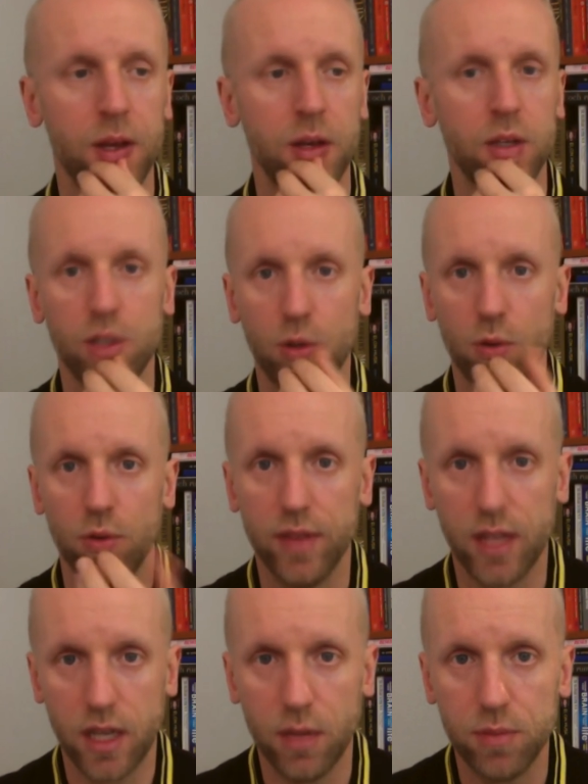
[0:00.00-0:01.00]
So
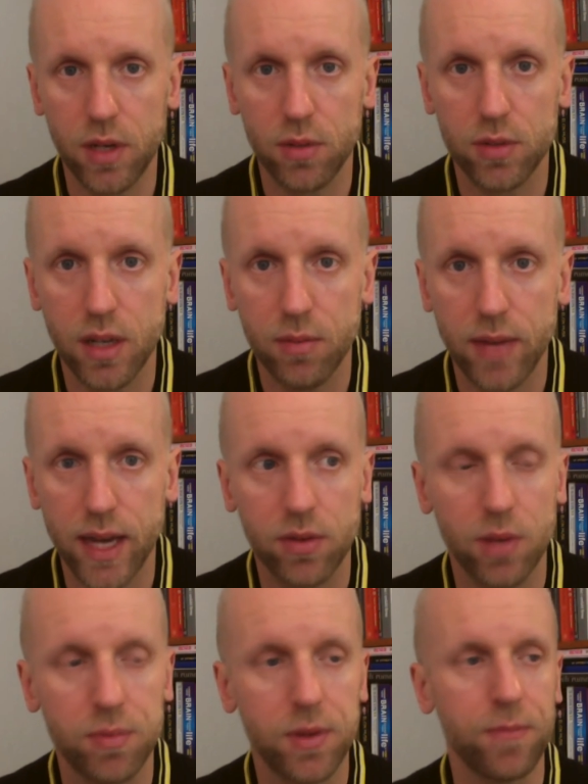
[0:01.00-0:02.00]
the company was now bankrupt.